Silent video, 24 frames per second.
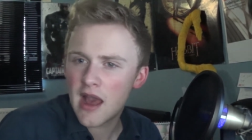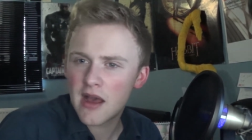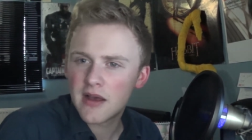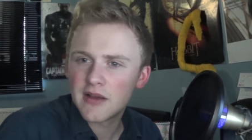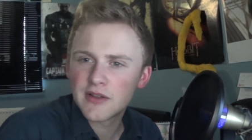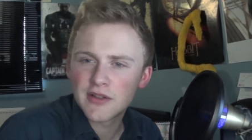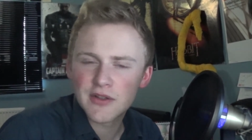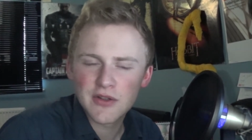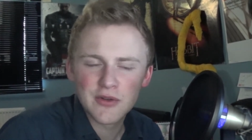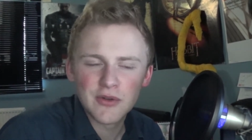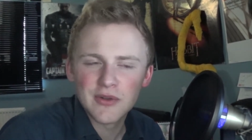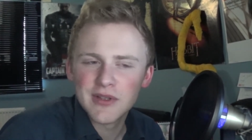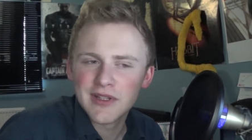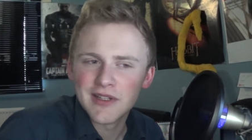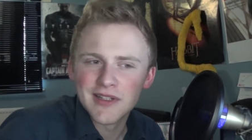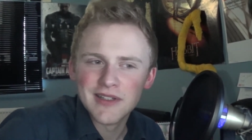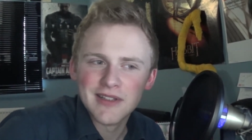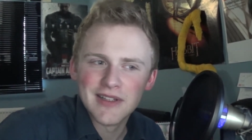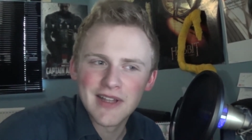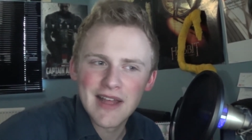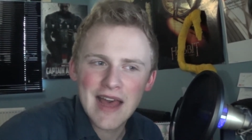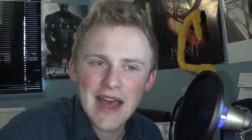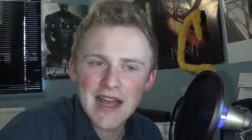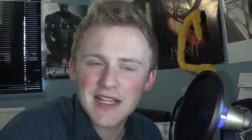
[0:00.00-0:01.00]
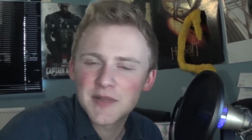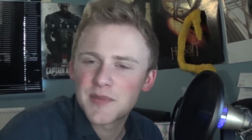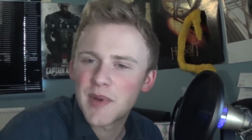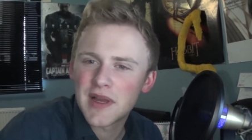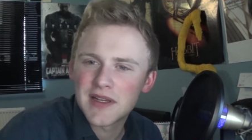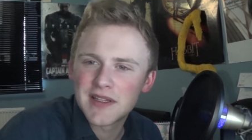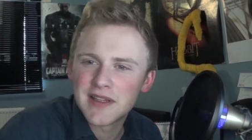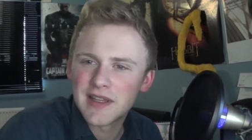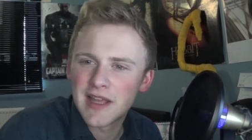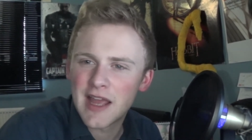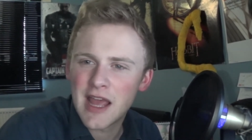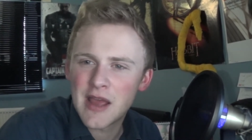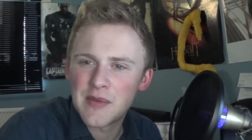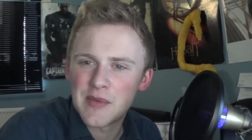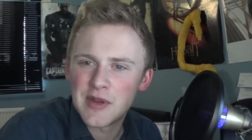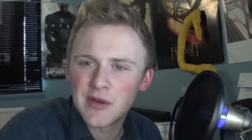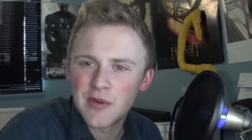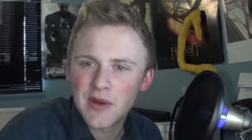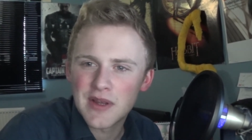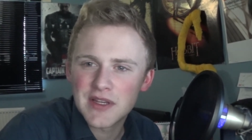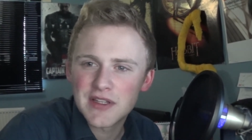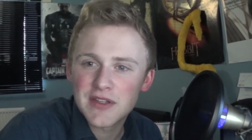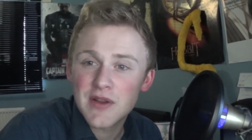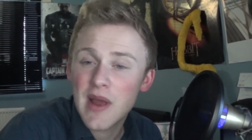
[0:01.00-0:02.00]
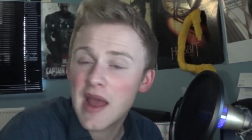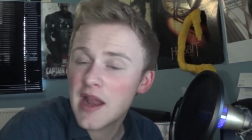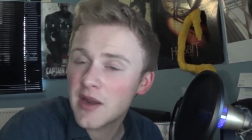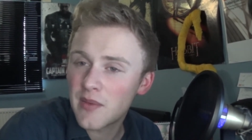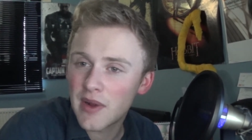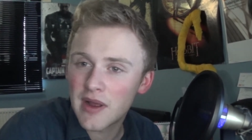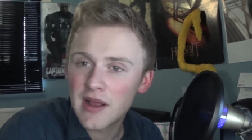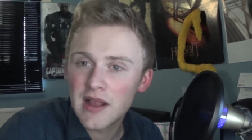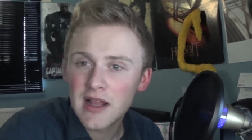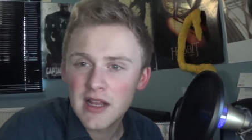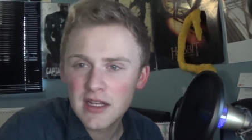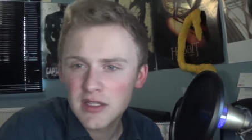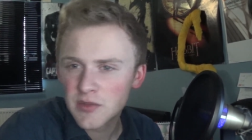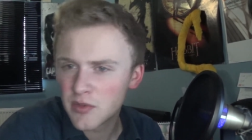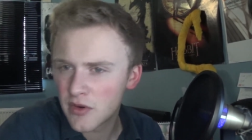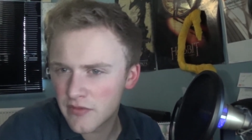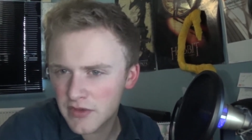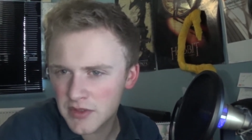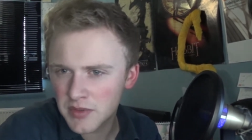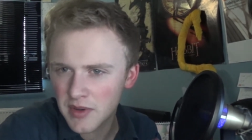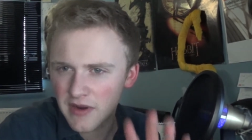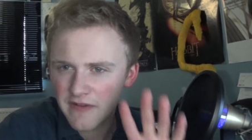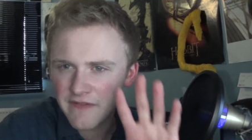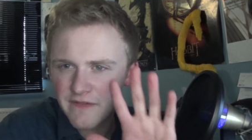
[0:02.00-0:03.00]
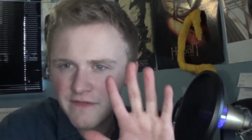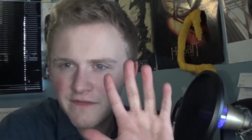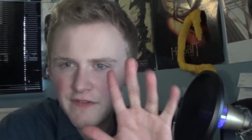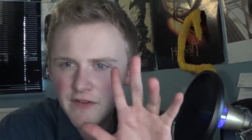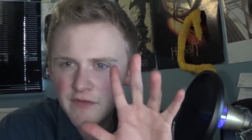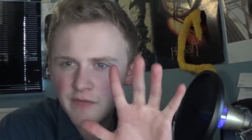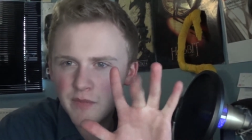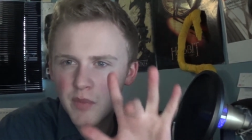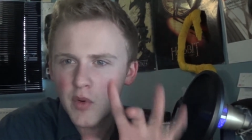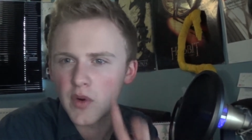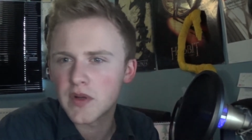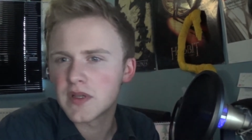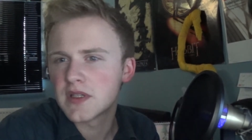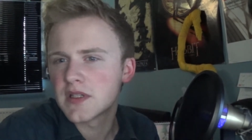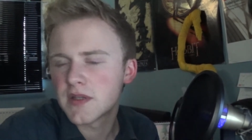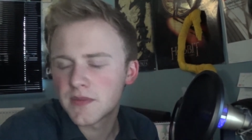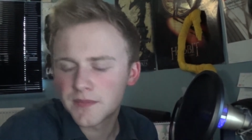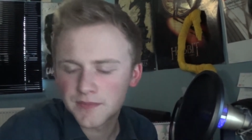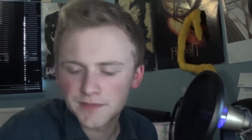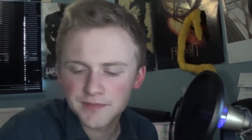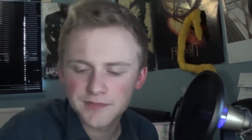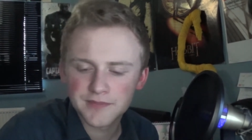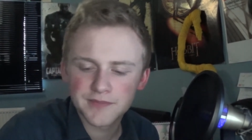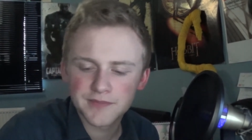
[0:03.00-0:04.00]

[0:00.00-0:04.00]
uh, cool little aspect of the game anyway. So anyway, let's move on to my fifth point.